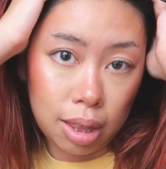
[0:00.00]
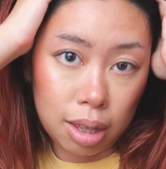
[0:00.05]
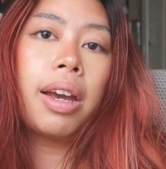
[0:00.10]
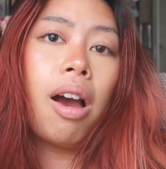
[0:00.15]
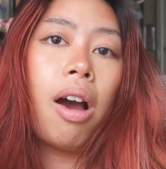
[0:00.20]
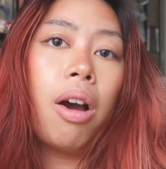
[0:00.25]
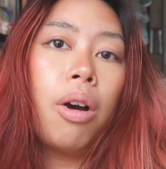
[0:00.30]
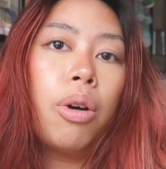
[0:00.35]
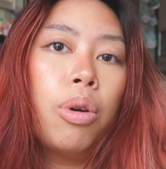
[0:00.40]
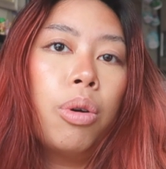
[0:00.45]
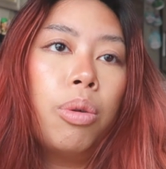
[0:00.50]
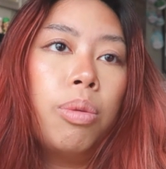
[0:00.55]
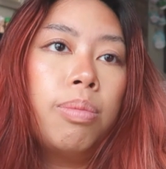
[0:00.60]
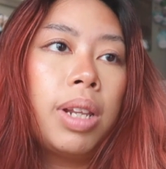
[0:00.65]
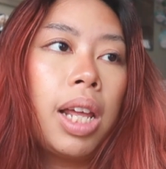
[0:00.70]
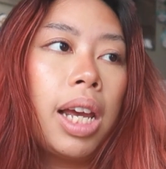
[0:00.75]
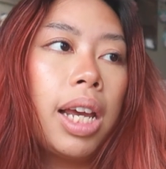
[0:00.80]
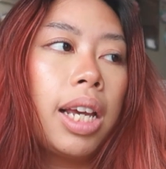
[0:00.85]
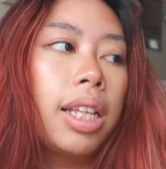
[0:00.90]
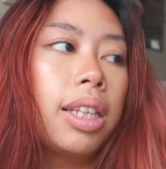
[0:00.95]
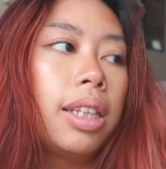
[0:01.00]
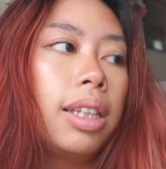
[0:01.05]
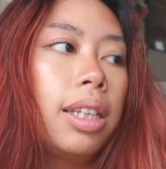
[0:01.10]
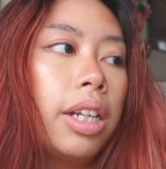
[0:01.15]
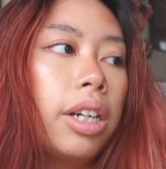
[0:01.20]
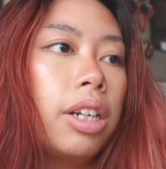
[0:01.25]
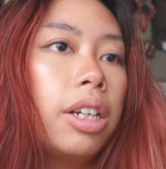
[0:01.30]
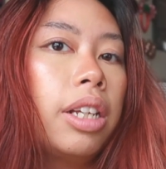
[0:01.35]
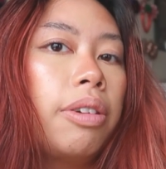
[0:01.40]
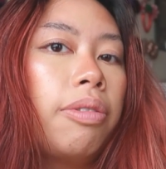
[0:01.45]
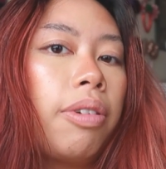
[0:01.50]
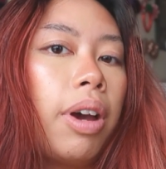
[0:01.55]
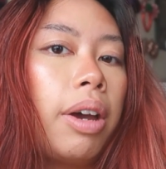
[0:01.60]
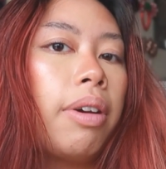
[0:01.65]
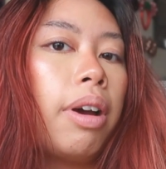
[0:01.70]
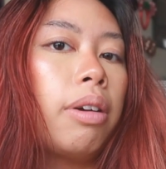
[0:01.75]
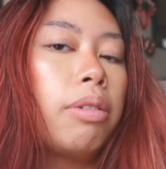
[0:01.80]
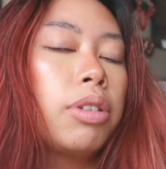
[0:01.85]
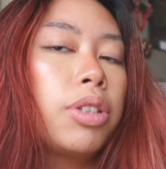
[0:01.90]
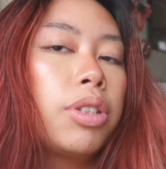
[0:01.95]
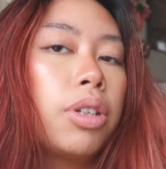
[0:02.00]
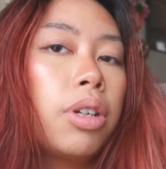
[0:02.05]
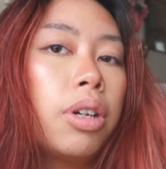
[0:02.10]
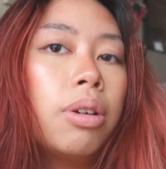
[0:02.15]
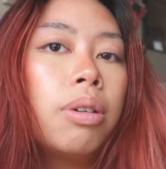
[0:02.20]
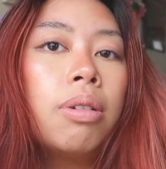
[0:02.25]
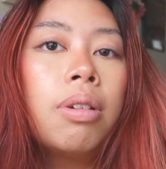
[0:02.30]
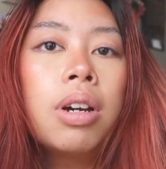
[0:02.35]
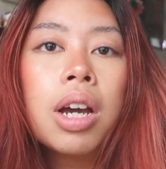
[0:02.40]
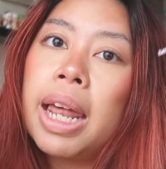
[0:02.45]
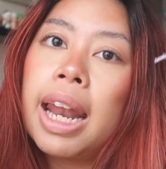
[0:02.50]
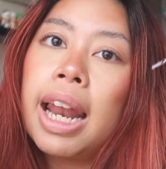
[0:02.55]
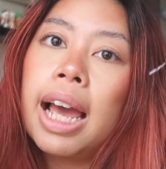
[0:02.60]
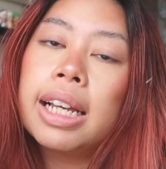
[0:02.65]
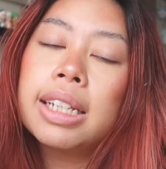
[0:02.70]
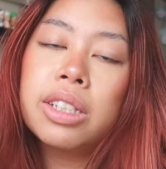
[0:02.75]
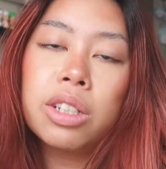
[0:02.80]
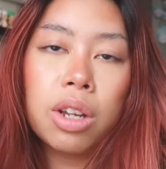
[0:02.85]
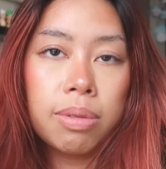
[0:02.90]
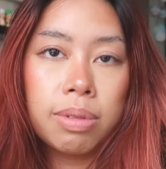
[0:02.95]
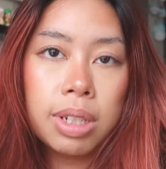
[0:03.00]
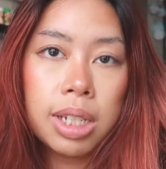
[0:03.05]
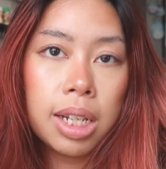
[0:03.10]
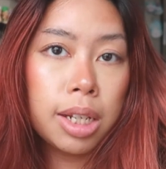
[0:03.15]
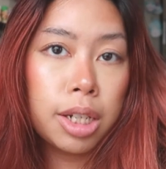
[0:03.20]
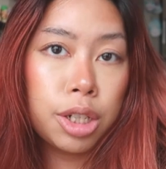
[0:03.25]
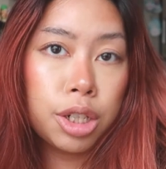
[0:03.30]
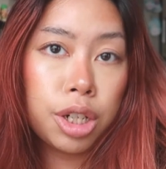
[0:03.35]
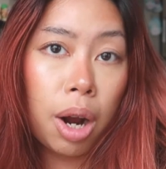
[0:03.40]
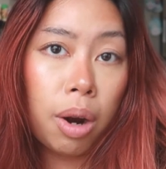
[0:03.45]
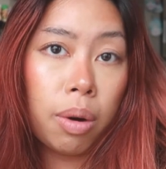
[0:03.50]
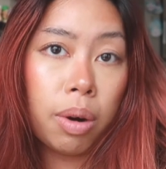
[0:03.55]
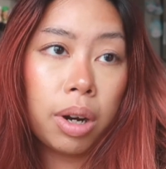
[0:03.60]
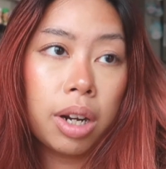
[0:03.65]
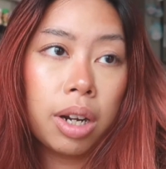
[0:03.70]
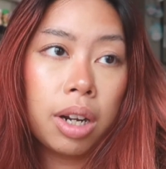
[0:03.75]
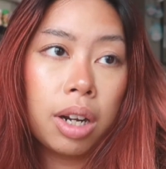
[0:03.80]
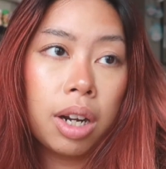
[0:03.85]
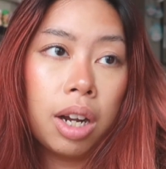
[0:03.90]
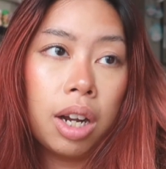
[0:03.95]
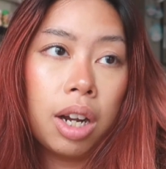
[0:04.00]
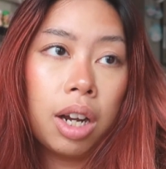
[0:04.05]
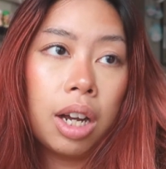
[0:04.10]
I got home like literally 5 hours ago and I still haven't taken a shower.